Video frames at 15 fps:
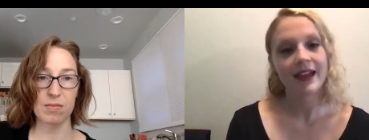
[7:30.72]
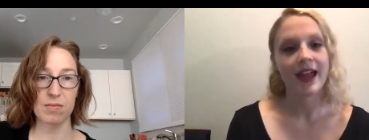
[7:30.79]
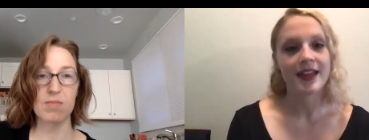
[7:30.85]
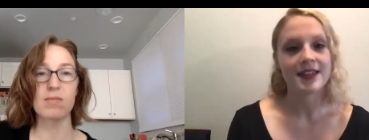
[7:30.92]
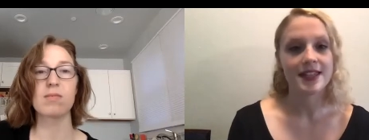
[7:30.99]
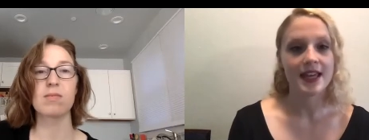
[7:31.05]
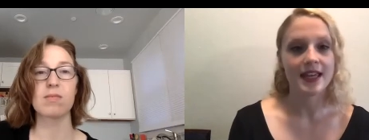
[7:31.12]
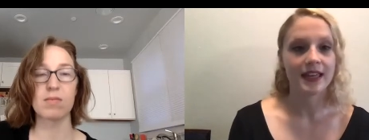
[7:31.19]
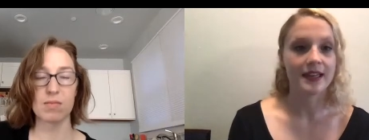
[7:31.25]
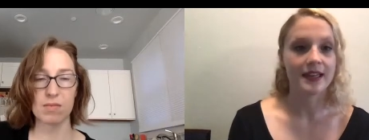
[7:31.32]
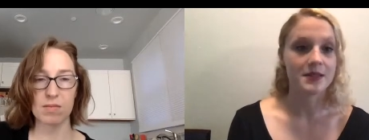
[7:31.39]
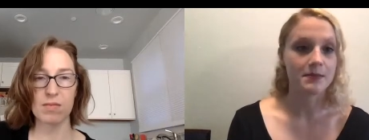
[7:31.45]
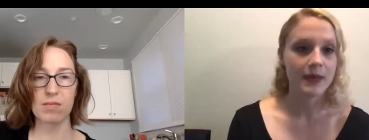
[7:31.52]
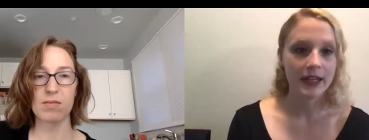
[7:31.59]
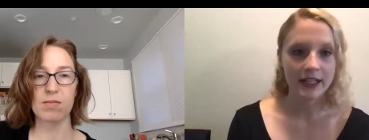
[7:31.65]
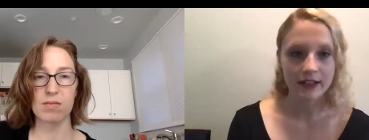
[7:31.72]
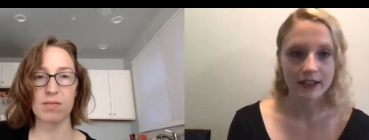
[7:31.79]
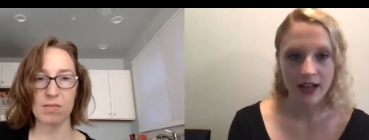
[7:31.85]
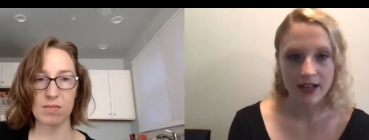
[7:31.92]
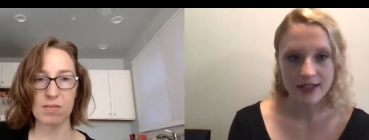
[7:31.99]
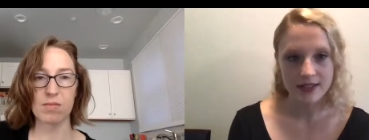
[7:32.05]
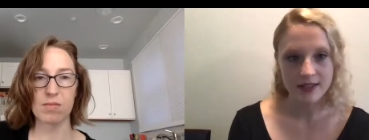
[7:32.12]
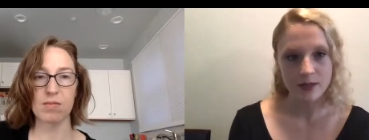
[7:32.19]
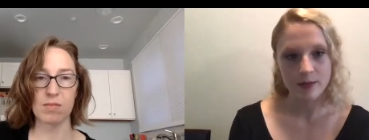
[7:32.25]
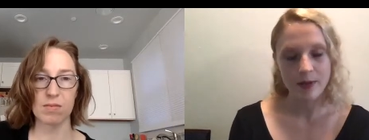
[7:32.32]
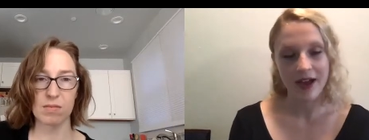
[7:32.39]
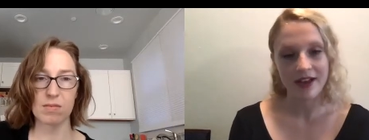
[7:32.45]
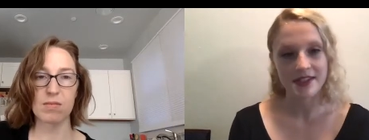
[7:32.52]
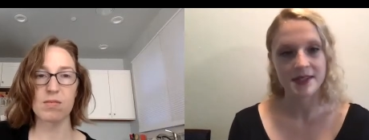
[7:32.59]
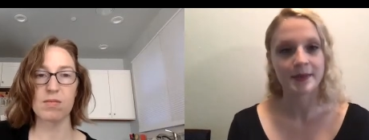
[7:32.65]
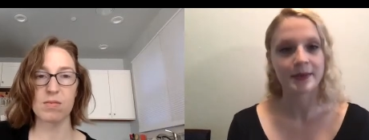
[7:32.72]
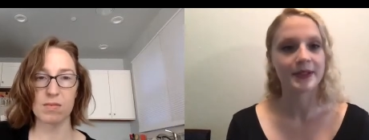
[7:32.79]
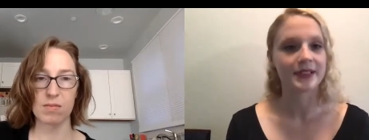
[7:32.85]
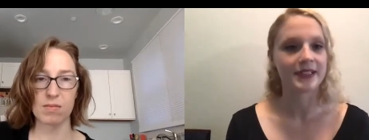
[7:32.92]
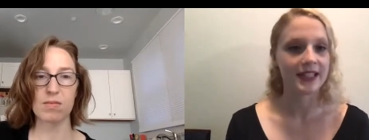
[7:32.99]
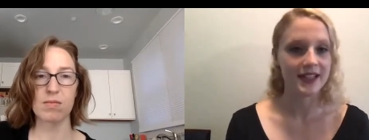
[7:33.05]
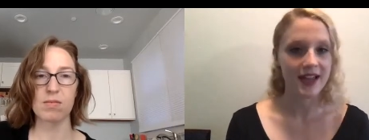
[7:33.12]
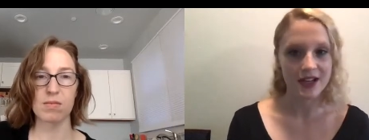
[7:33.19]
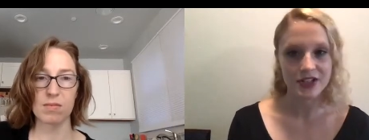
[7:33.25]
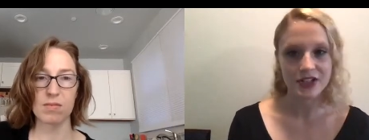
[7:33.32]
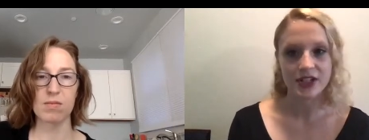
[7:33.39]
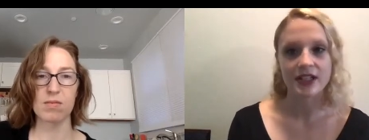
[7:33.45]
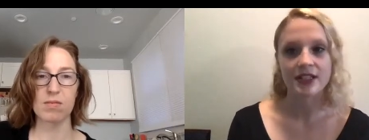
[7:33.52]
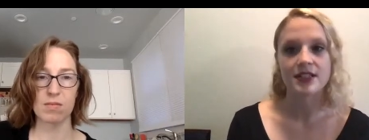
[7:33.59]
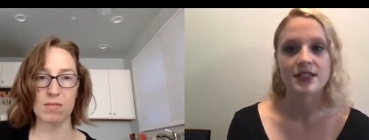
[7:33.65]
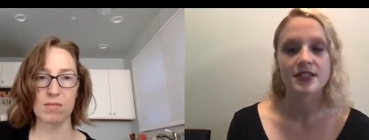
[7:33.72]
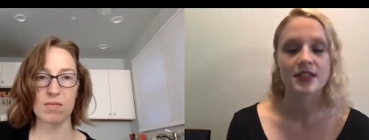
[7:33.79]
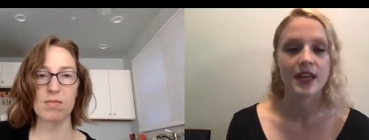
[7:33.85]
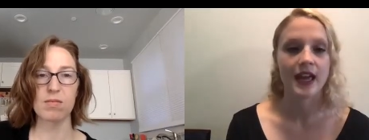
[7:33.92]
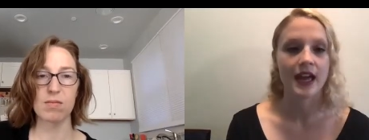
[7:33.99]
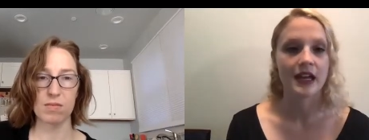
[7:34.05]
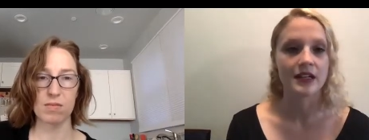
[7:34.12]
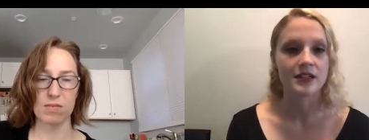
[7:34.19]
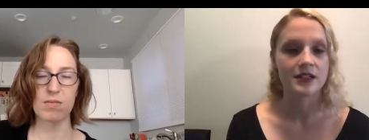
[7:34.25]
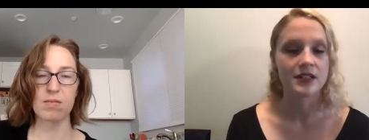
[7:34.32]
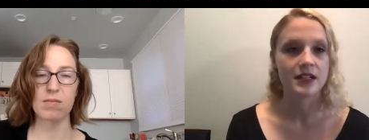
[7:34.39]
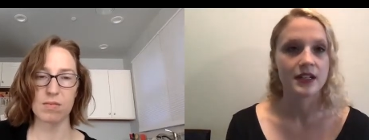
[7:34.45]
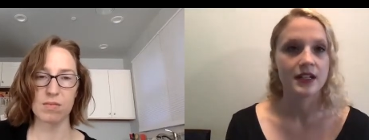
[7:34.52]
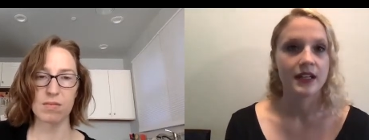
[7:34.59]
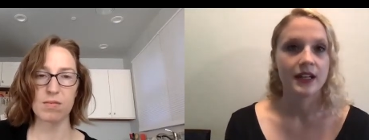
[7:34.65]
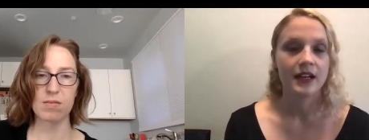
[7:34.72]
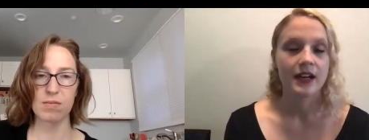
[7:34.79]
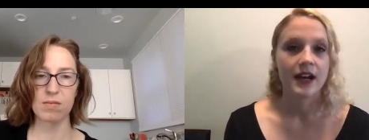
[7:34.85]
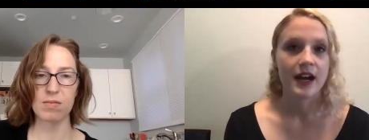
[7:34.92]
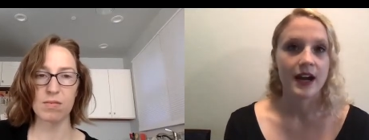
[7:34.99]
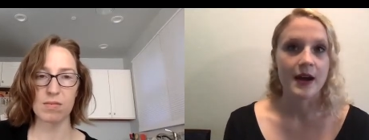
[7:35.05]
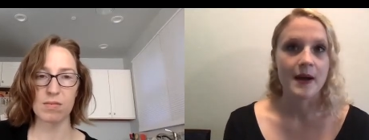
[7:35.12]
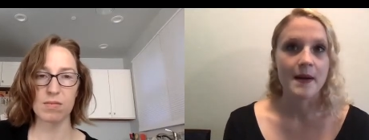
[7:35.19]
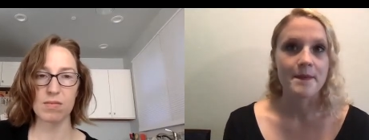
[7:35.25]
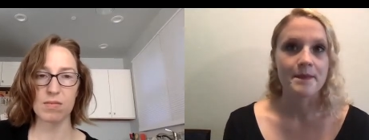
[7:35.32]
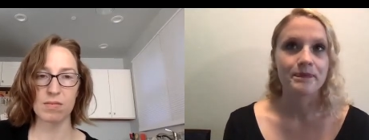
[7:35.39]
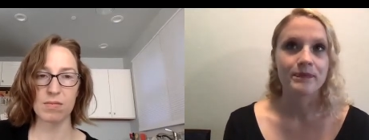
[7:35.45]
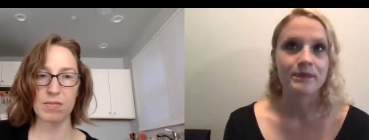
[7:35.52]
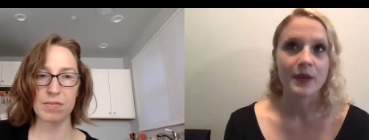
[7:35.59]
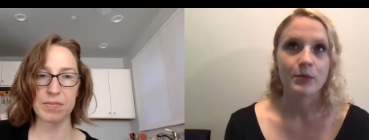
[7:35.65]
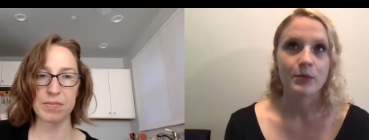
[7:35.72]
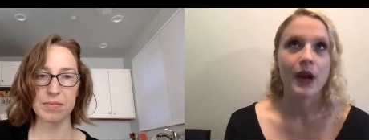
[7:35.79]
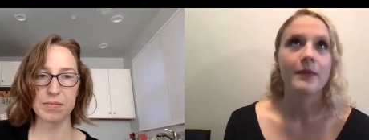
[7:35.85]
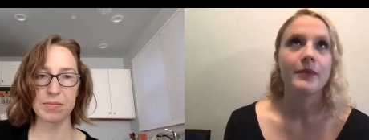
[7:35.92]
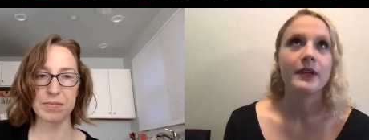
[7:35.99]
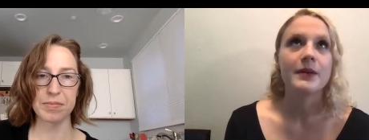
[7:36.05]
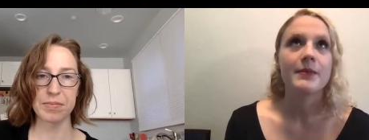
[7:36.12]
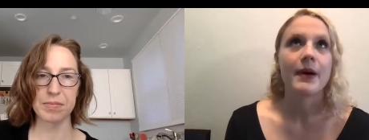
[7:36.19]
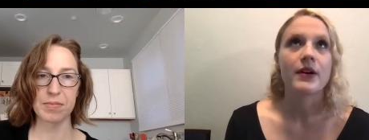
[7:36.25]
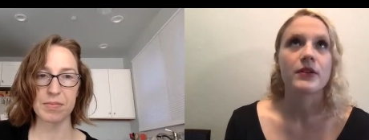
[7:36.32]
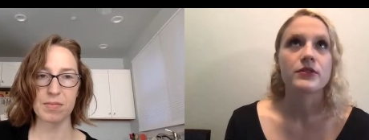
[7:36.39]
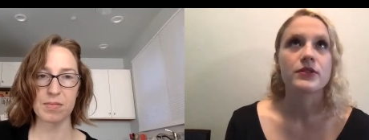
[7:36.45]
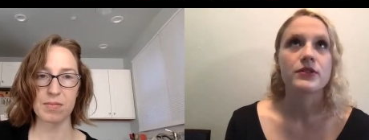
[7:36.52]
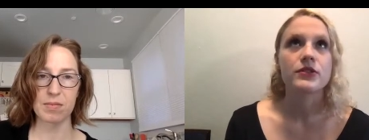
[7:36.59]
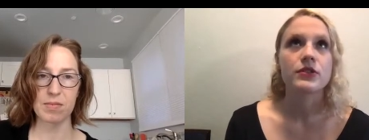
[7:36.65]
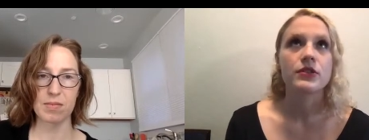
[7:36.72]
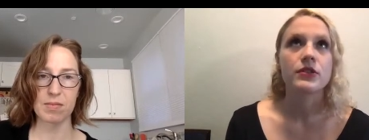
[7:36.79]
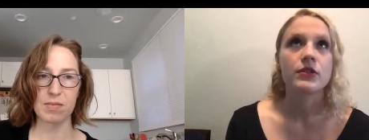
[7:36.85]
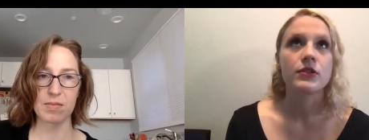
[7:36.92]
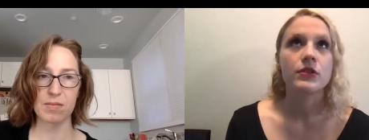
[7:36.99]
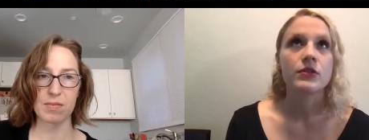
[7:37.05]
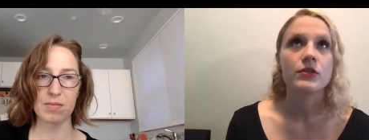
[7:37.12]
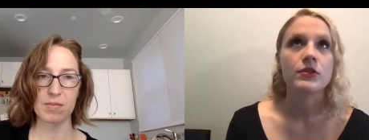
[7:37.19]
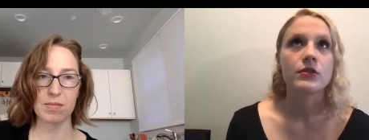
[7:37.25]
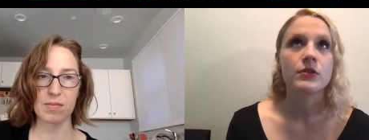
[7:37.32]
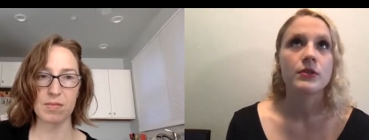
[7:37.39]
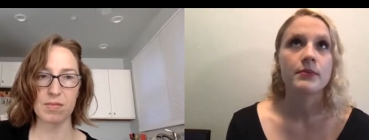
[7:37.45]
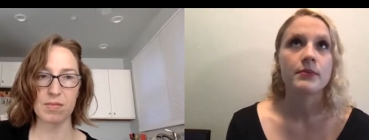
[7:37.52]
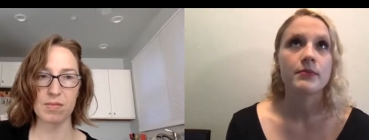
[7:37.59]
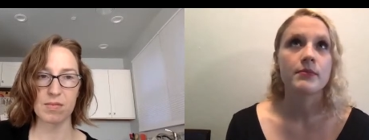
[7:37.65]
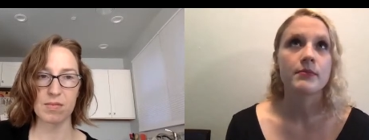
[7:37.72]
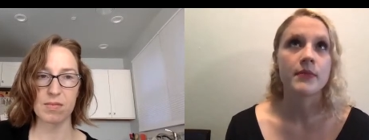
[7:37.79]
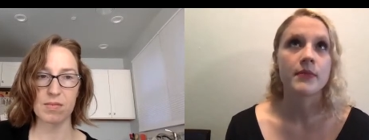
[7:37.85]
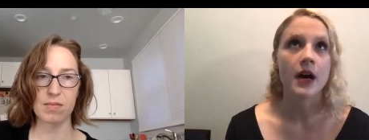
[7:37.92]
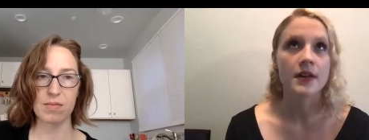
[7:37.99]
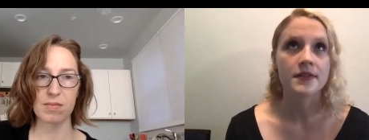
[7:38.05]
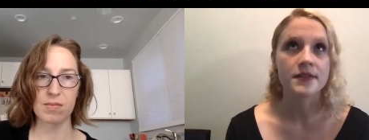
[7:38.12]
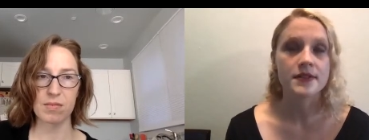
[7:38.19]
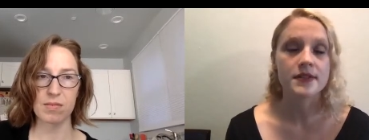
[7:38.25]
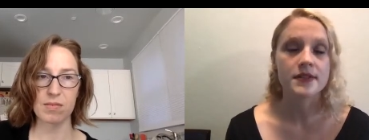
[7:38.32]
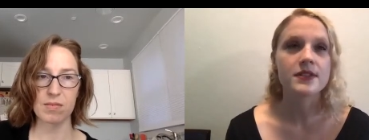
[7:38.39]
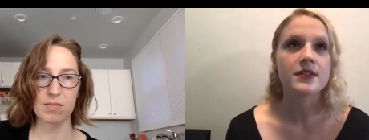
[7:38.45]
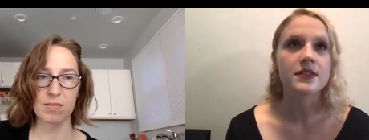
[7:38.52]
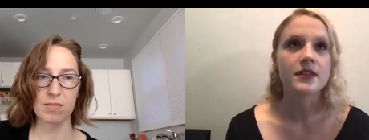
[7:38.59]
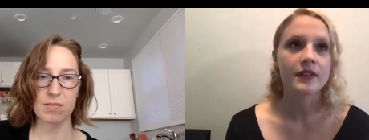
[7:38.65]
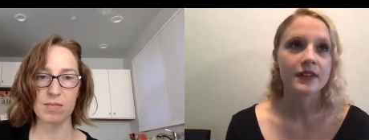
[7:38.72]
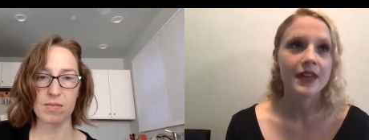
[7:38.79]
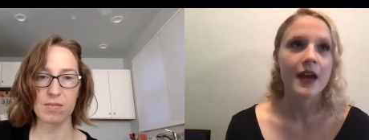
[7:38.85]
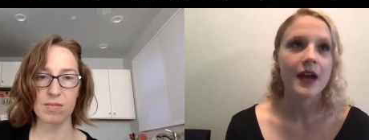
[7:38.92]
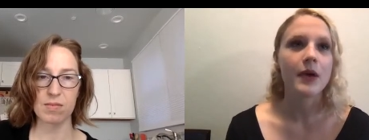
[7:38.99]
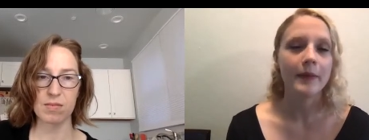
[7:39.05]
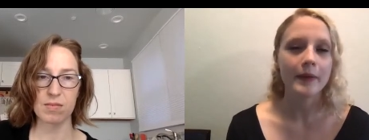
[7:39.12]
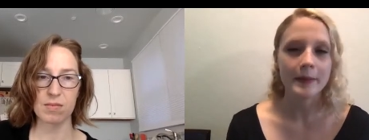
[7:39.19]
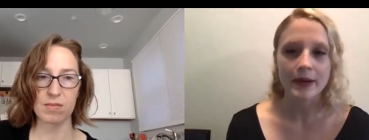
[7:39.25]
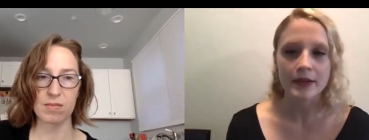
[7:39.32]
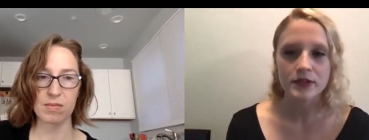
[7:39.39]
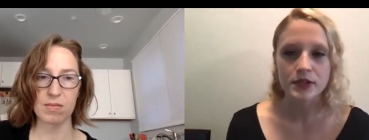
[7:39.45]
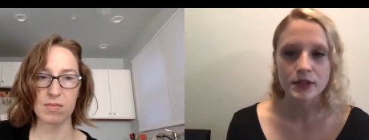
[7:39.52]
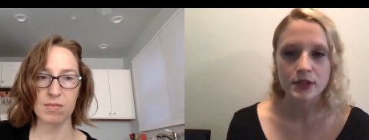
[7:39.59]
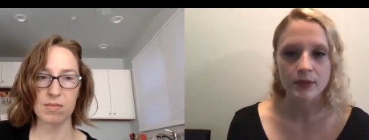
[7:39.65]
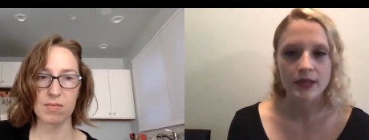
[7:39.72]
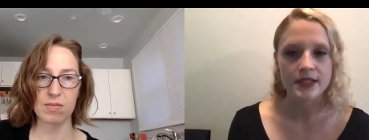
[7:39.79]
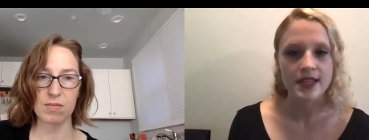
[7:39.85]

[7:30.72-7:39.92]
Speaker 1: and taking as many classes as possible and connections. And probably about 2 months. Yeah, probably about 2 months